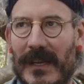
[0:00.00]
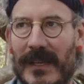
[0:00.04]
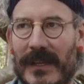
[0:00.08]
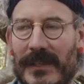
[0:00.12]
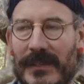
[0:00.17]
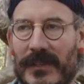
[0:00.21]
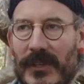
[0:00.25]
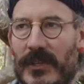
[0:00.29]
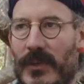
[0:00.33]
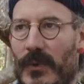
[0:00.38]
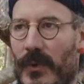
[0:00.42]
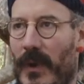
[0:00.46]

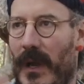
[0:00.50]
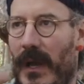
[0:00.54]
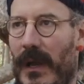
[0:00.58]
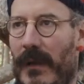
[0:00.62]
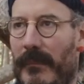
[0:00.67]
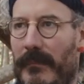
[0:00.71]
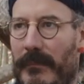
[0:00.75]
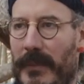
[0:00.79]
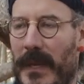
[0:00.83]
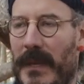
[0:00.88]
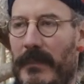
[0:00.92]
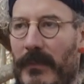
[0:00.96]
So
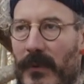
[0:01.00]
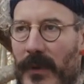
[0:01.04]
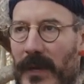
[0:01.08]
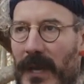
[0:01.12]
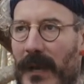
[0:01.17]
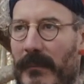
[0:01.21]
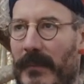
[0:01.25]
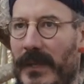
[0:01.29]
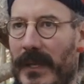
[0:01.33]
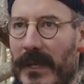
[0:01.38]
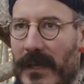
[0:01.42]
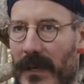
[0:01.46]
people
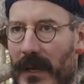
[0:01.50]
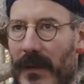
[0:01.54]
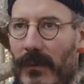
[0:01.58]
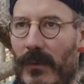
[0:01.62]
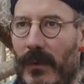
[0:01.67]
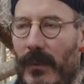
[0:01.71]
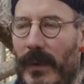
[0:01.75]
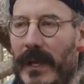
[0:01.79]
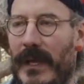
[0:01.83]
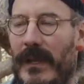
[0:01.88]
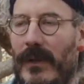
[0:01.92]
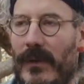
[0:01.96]
come and they go,
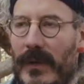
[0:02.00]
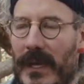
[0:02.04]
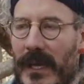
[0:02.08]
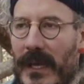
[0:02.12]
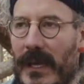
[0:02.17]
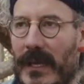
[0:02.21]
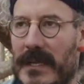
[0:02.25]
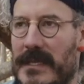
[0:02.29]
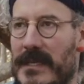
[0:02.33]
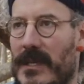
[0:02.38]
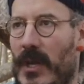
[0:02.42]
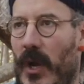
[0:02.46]
well, we're
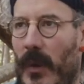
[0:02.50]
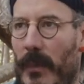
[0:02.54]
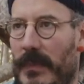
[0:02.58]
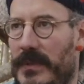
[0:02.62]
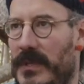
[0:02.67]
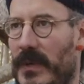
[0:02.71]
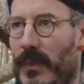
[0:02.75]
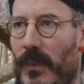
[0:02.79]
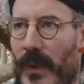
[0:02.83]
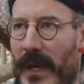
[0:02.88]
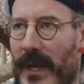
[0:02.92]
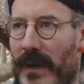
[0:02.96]
looking at a
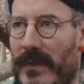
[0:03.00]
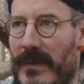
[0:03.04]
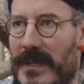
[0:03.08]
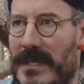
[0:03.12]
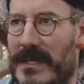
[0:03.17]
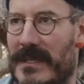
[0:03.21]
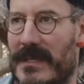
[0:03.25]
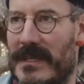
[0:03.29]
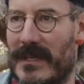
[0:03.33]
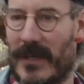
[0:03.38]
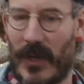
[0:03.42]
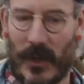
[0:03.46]
sculpture. Where
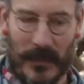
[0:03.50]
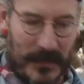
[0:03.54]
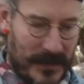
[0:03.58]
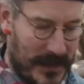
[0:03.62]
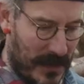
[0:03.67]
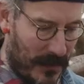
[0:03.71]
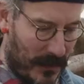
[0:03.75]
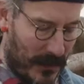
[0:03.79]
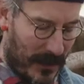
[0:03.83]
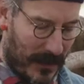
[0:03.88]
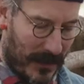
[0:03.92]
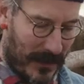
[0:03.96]
is the
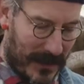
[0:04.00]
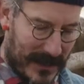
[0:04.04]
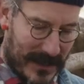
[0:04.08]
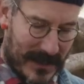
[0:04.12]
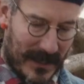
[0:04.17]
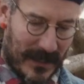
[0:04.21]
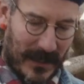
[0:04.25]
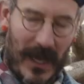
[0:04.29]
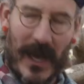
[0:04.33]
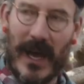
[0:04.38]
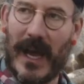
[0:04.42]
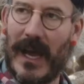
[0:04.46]
sculpture? Well,
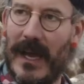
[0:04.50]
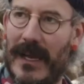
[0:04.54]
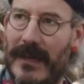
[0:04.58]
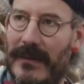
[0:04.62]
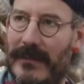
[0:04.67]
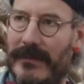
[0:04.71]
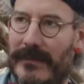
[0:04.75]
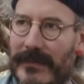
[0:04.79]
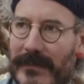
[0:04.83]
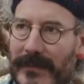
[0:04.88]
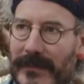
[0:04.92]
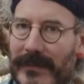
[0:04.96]
it's
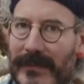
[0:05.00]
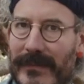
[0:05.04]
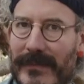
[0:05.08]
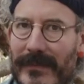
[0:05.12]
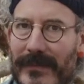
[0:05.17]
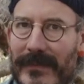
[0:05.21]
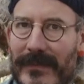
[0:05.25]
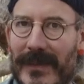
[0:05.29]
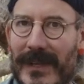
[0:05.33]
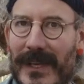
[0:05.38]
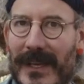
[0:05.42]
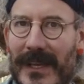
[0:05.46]
alive.
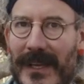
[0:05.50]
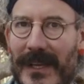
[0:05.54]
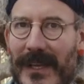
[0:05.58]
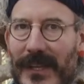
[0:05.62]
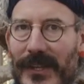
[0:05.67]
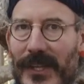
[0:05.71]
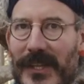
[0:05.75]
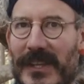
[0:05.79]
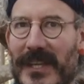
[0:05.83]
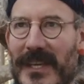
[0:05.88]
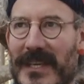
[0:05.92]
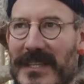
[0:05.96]

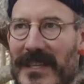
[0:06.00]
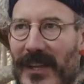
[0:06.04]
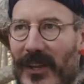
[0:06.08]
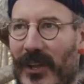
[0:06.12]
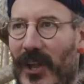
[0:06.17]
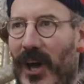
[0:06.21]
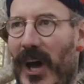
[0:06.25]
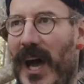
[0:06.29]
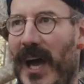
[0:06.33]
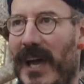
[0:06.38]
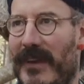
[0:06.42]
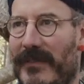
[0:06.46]
The thing's
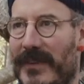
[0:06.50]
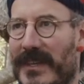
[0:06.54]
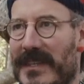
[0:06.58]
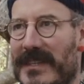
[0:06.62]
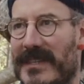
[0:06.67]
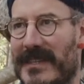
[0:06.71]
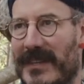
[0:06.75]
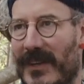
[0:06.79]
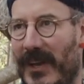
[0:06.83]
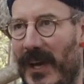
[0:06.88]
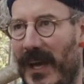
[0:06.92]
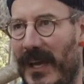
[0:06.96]
alive
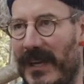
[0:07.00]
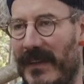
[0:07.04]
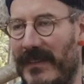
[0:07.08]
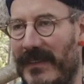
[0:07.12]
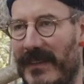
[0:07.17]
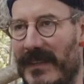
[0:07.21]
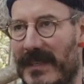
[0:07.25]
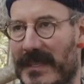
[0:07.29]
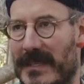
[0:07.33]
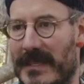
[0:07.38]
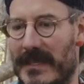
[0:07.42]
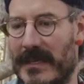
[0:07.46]
inside of
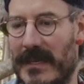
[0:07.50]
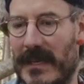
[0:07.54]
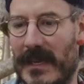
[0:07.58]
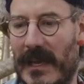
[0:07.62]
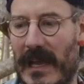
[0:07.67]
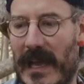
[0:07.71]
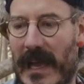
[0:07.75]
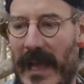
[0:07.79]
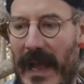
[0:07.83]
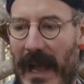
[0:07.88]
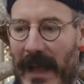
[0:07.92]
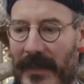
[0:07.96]
this.
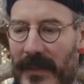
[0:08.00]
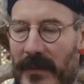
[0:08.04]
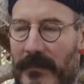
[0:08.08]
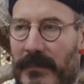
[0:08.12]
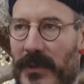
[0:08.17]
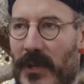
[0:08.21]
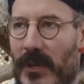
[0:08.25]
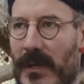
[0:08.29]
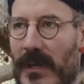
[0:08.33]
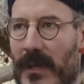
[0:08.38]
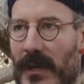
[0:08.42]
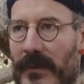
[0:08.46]
And the
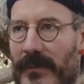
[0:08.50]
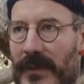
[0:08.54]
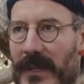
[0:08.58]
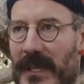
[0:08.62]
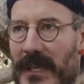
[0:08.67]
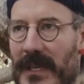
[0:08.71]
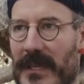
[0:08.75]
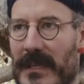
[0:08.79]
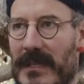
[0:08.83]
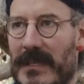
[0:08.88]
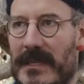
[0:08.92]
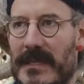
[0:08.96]
beauty of it
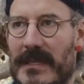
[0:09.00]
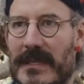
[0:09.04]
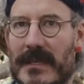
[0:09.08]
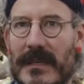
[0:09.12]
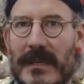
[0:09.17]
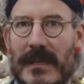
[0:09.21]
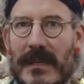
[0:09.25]
is,